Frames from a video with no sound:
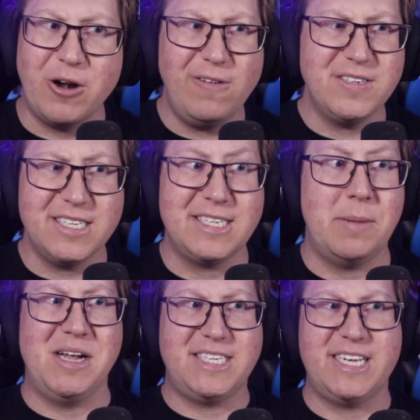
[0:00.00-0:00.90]
obviously
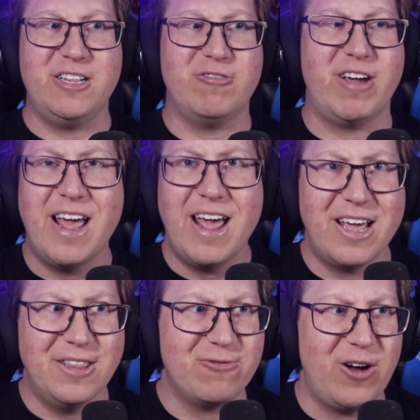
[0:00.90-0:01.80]
some artillery
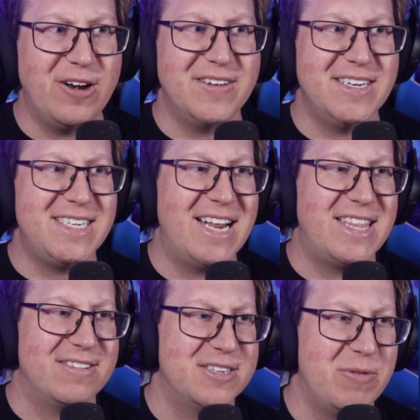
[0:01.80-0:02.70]
in the front of its head
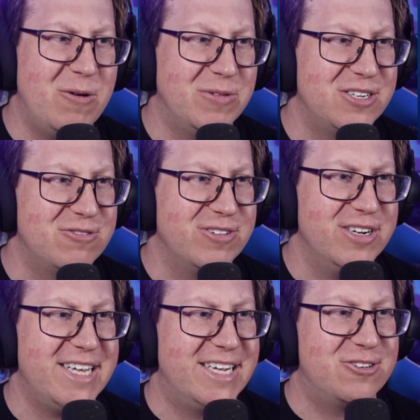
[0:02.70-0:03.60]
there as well, which is
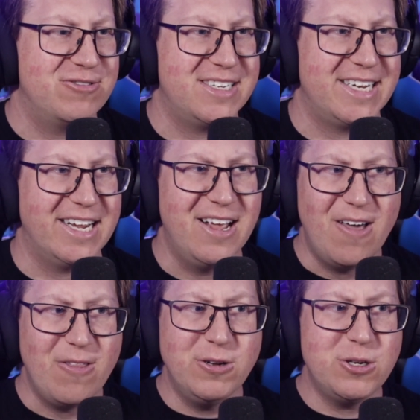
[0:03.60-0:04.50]
really interesting.
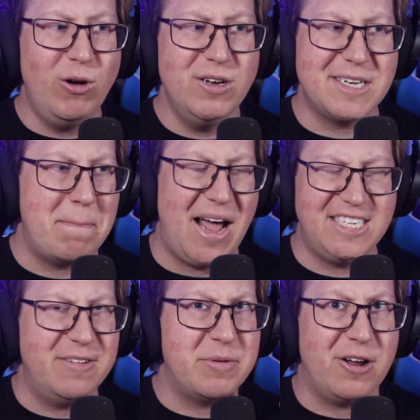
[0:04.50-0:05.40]
Those horns are
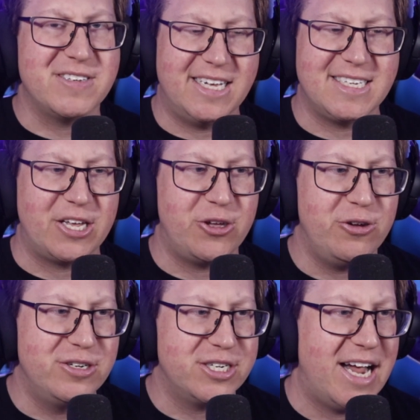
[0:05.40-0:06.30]
massive, but obviously has that
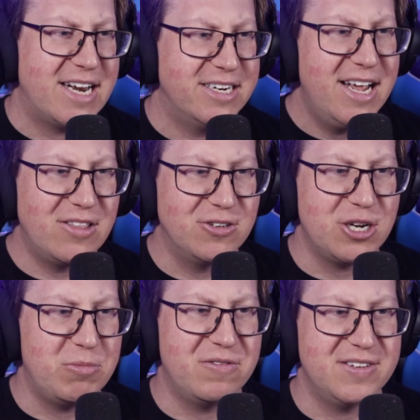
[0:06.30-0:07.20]
huge cannon in the
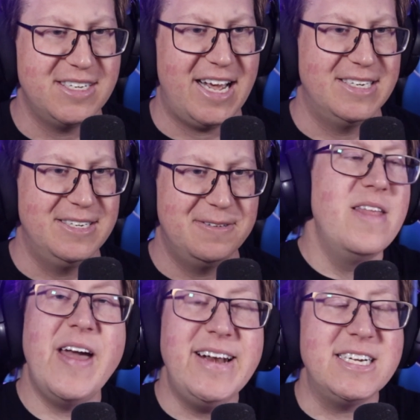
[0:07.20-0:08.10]
top of its head.
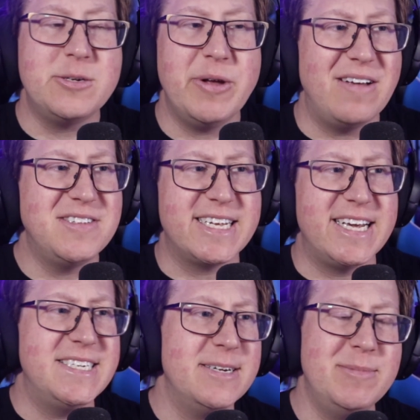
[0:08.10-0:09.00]
Then next we have
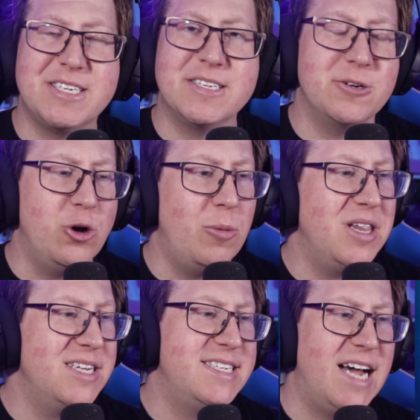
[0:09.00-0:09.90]
Skitsum, which is a
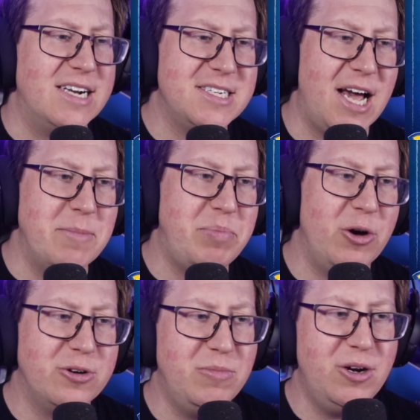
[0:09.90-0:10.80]
normal and dark type
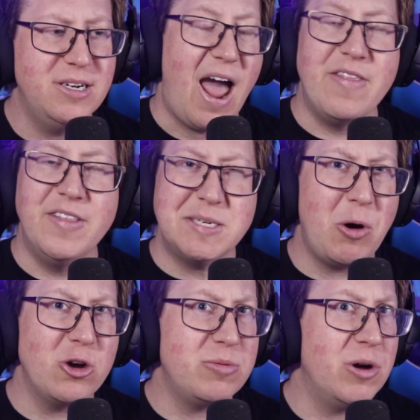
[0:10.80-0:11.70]
Pokemon. And this
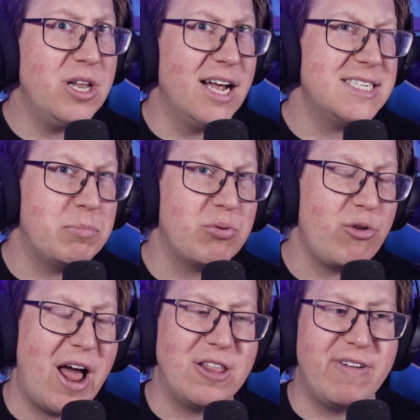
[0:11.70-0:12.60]
Pokemon likes to
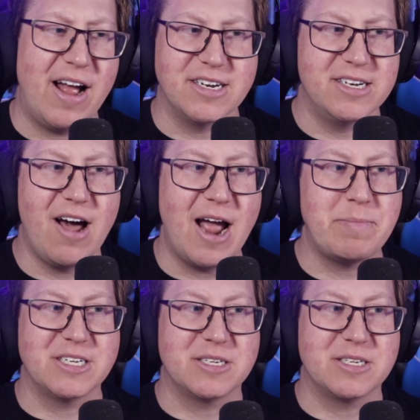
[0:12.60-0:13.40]
prowl around at night, but